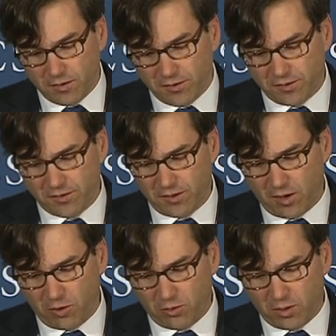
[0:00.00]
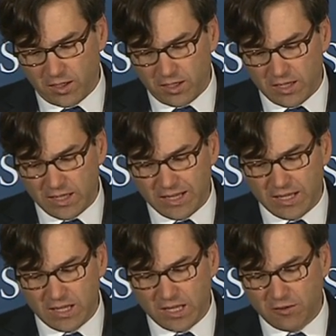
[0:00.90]
So
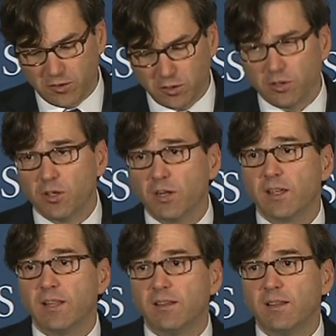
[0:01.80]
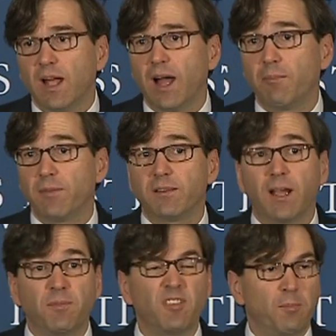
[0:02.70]
if you look at the
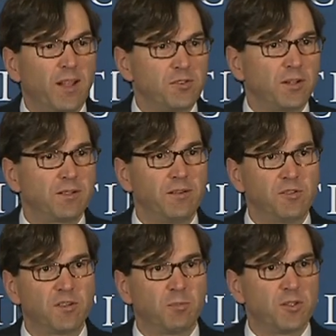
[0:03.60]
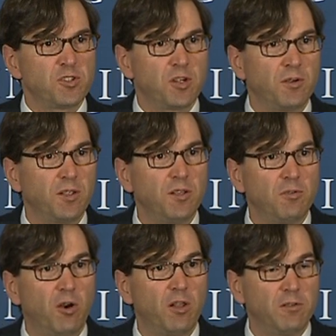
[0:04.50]
types of metrics I've just been showing you,
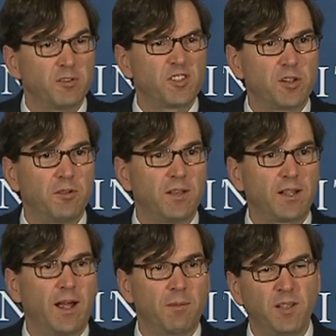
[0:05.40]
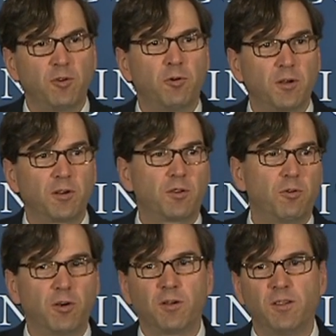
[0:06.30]
all of which show the economy quarter to
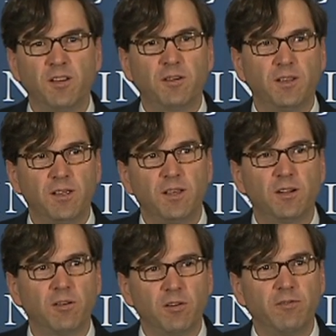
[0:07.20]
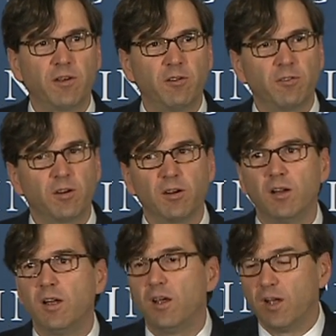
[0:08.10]
quarter, year to year, or even over
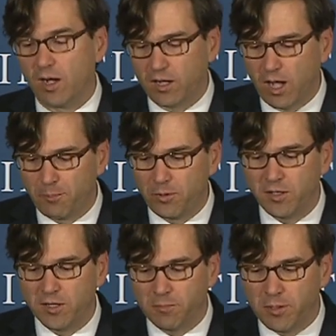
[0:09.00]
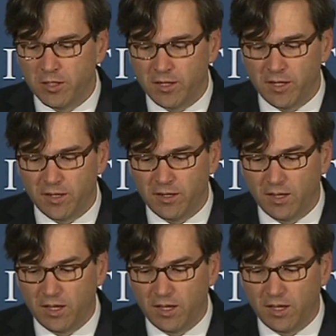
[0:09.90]
a couple year period,